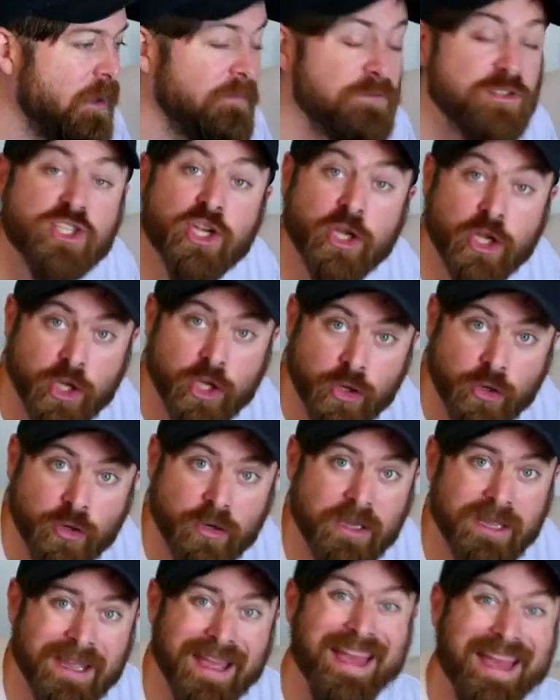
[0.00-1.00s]
of
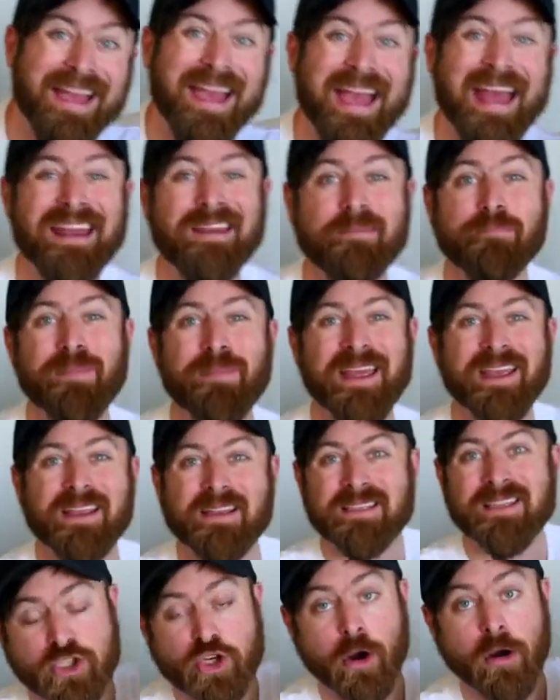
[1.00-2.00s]
security and it
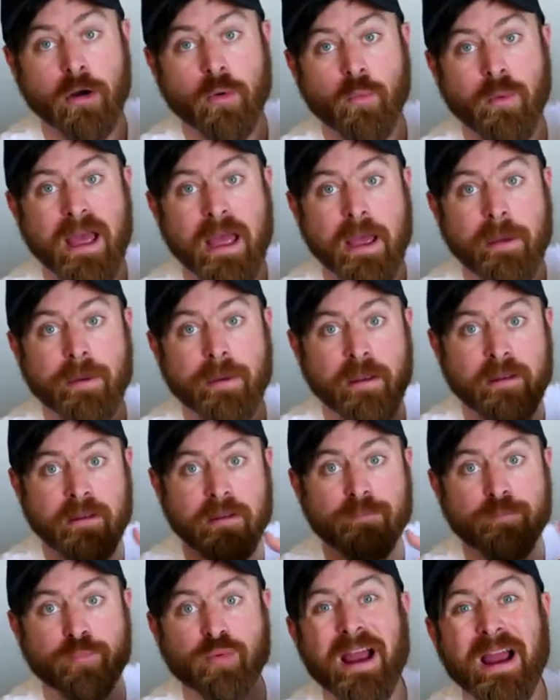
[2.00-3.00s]
makes dark web
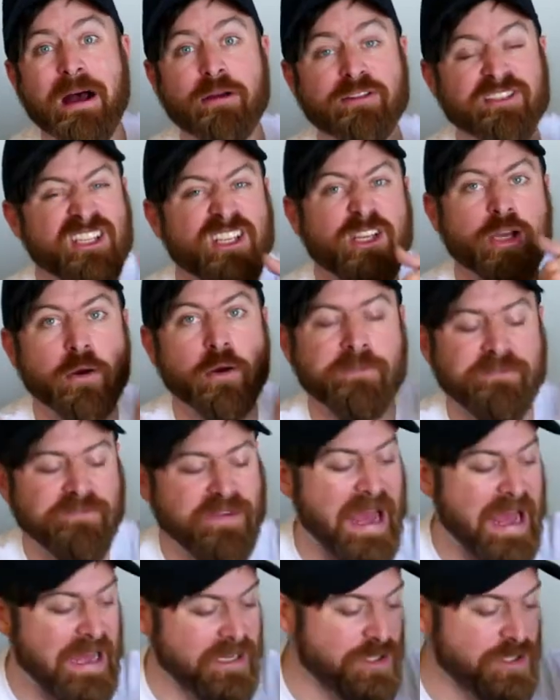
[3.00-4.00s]
browsing go
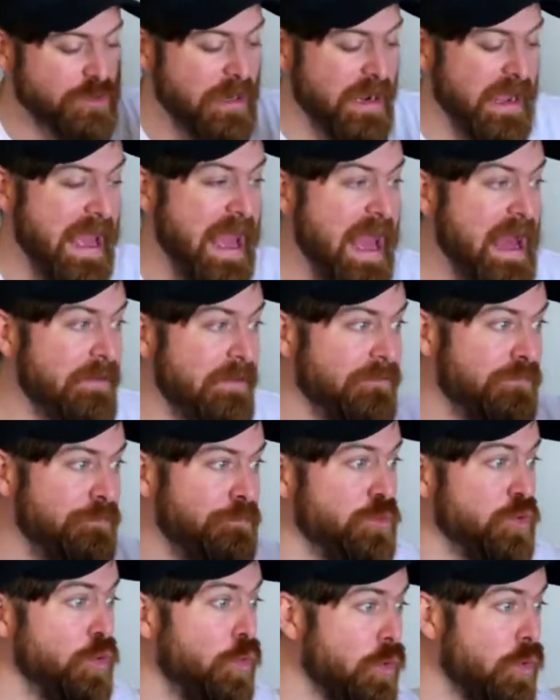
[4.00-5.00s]
faster. I have
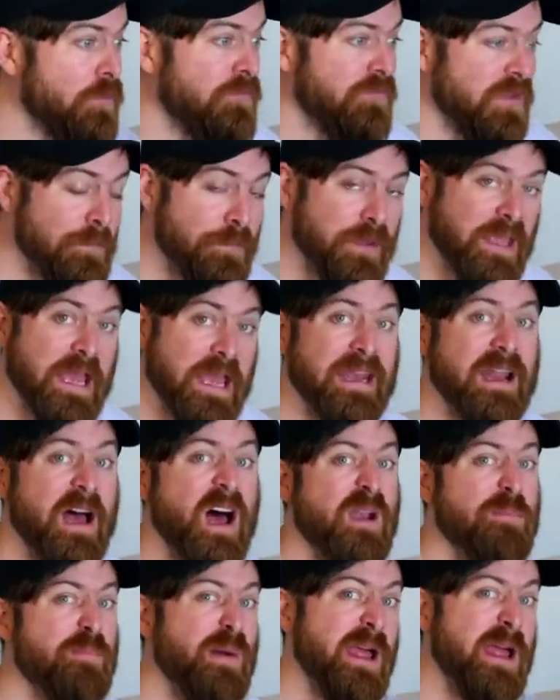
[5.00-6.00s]
NordVPN
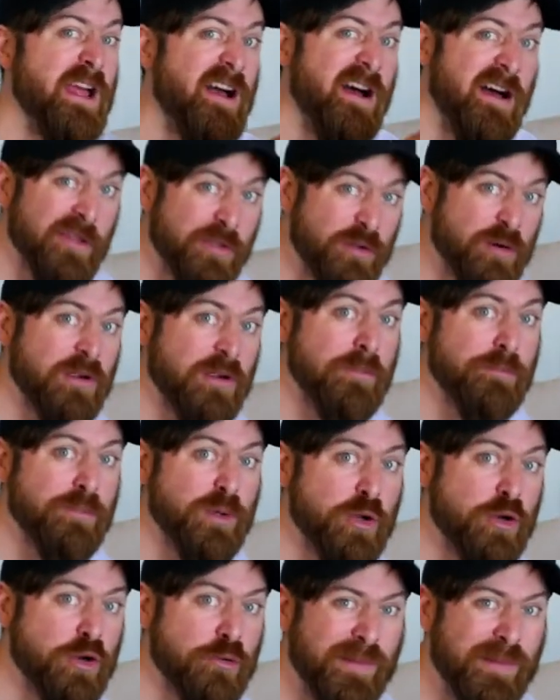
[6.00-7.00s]
on my other
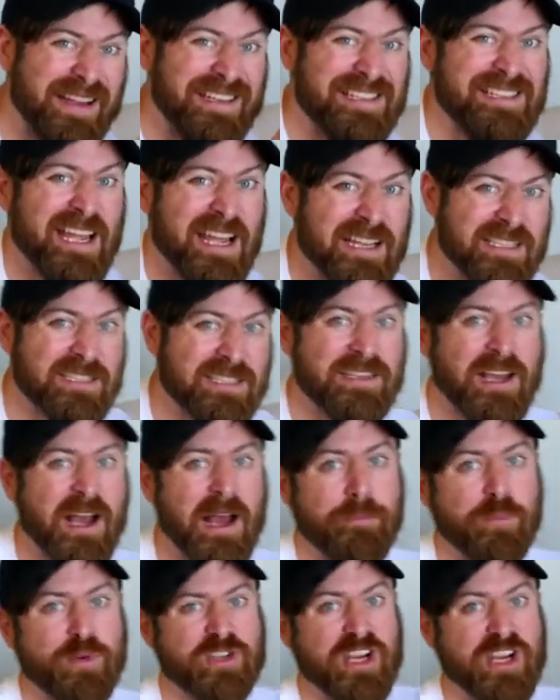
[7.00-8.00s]
computer, my
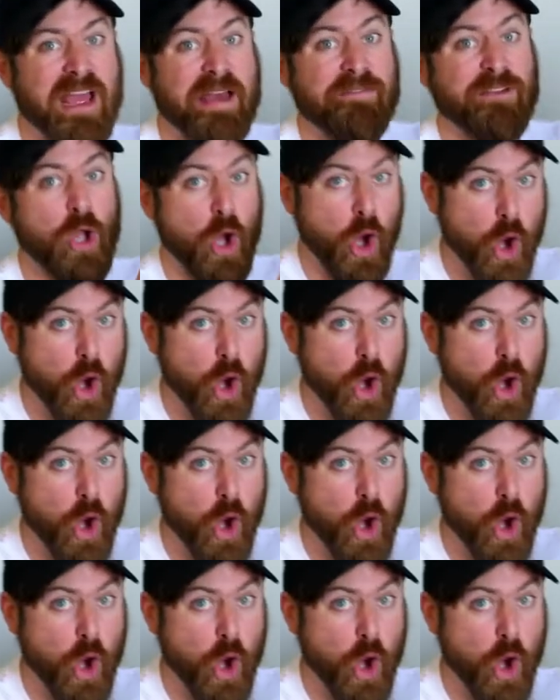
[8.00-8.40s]
desktop, which I have at